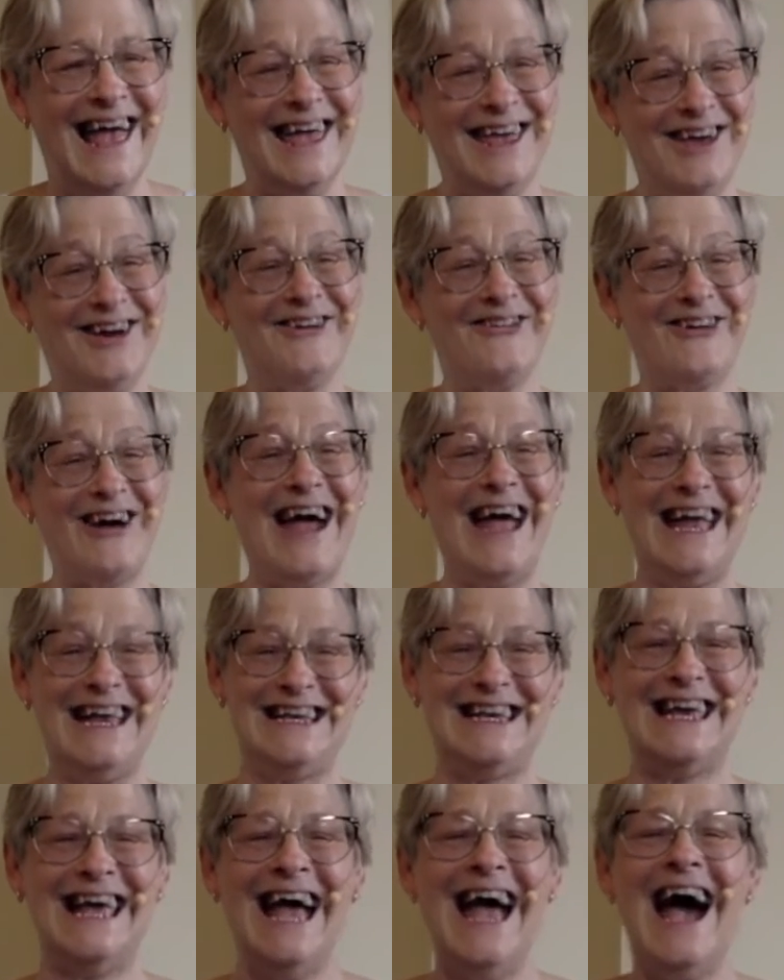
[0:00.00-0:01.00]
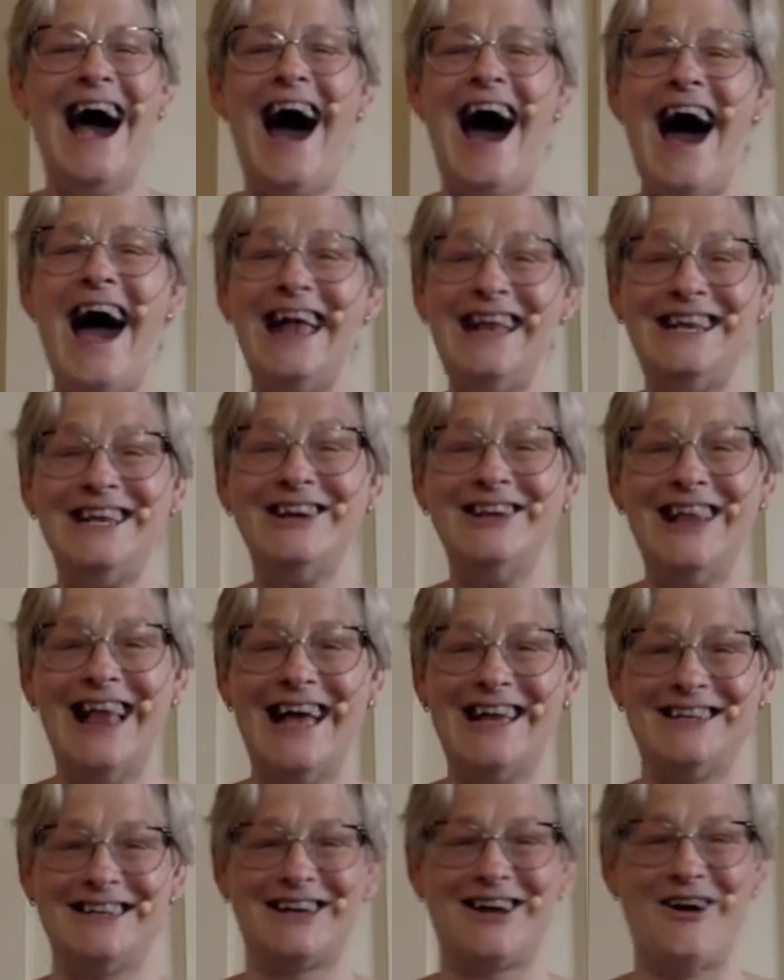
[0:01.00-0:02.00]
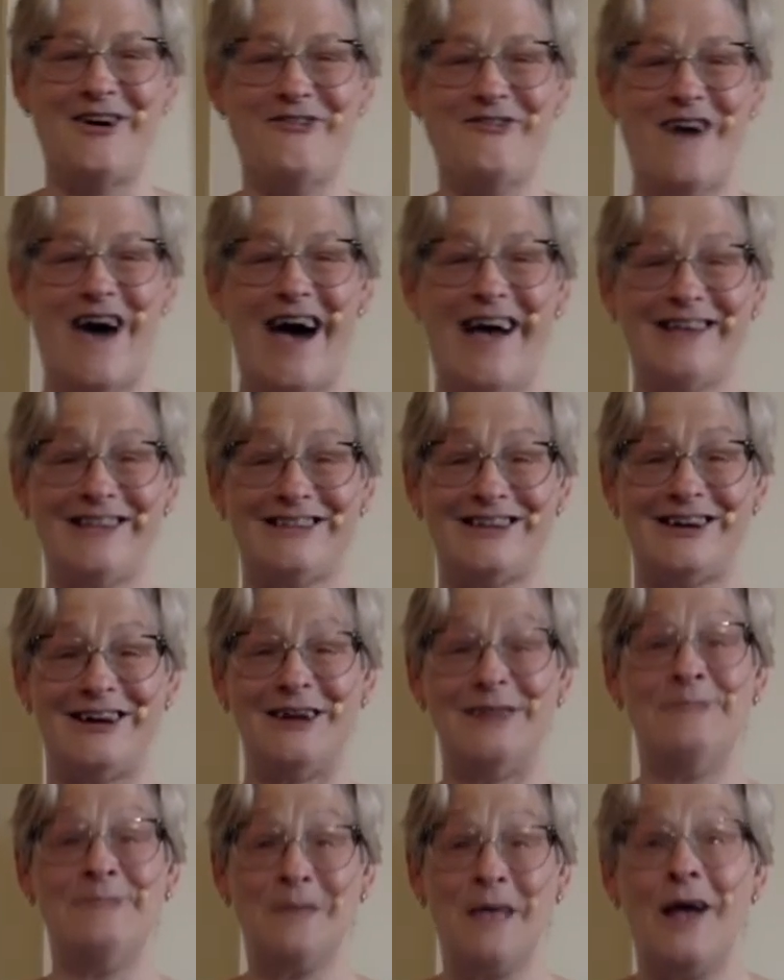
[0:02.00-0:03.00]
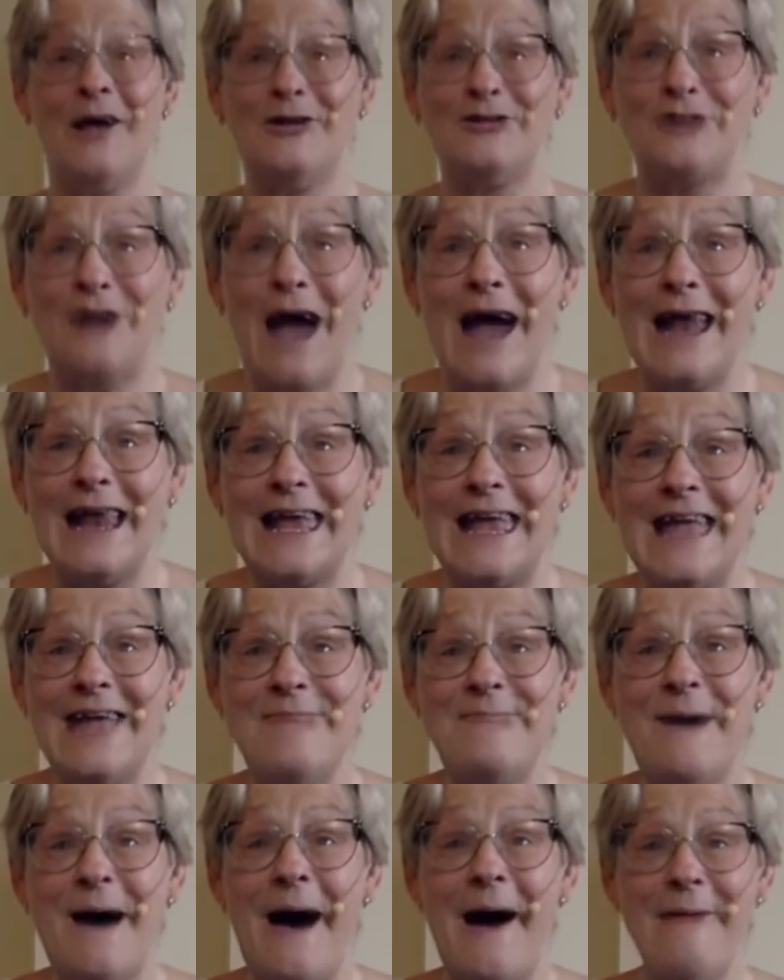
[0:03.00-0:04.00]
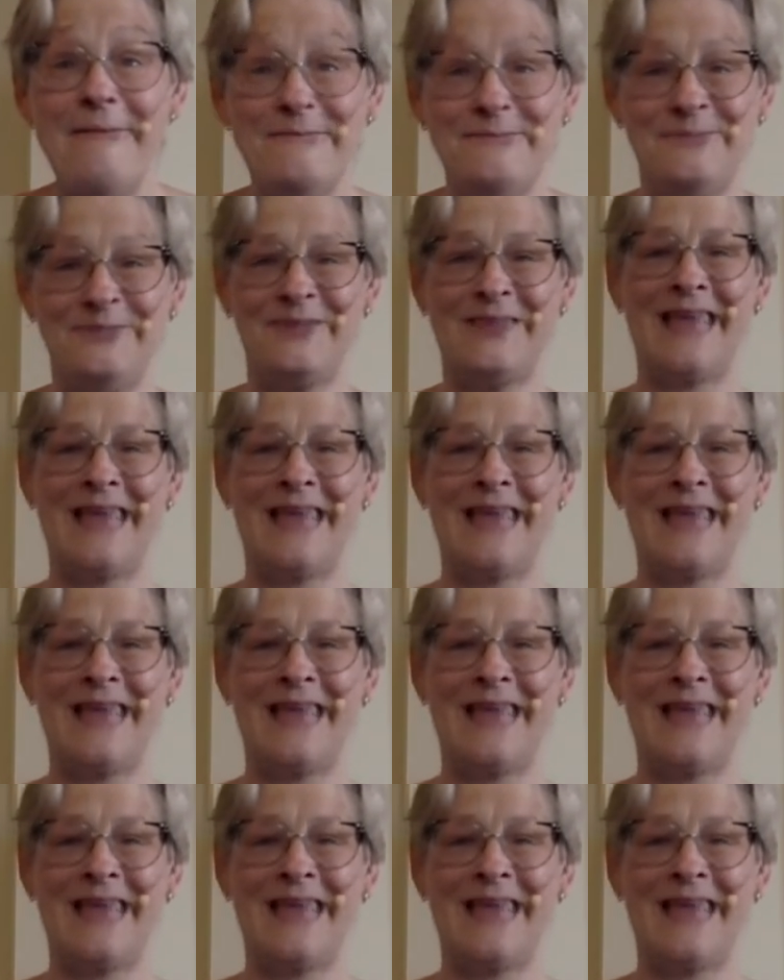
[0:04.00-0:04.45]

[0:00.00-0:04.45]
You're right. I do like to go faster. Try to keep up.